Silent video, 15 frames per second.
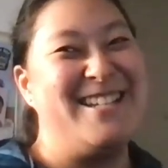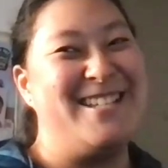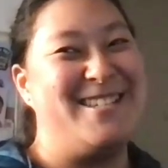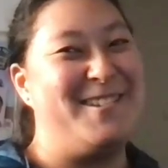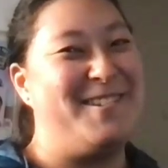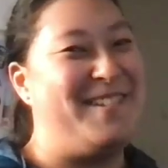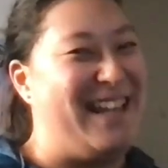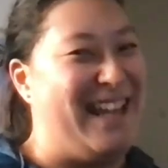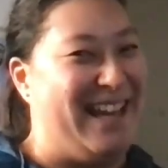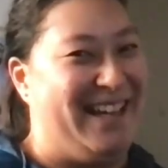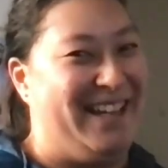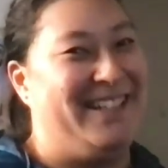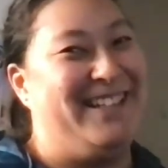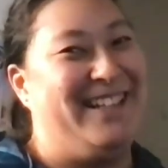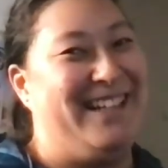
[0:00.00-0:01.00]
So, yeah,
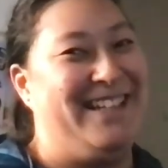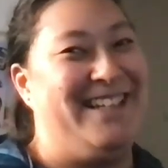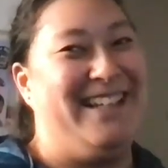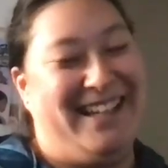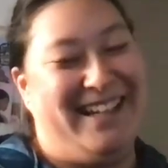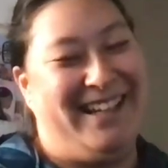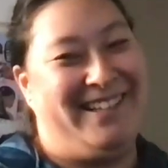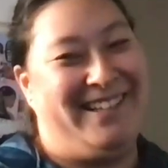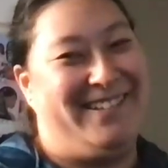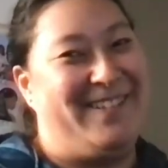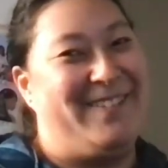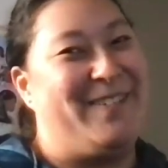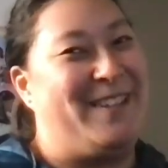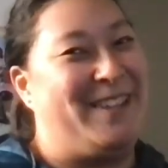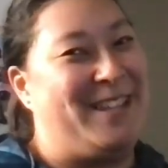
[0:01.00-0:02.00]
I
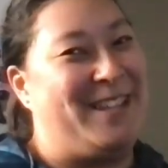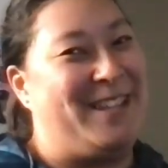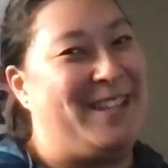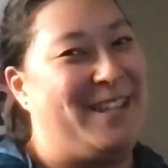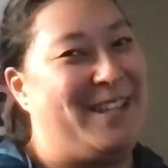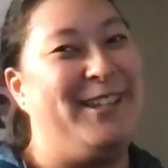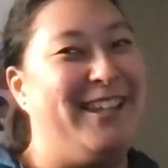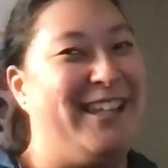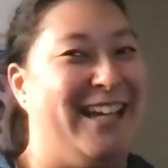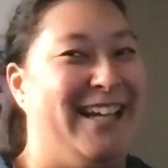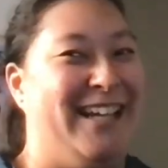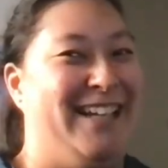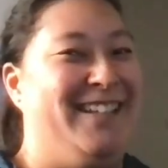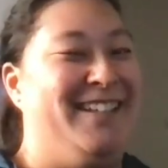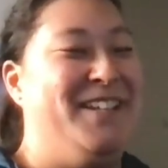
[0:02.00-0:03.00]
agree with you
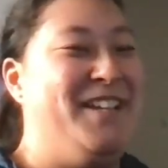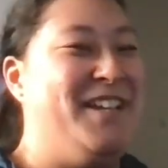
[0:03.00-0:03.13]
that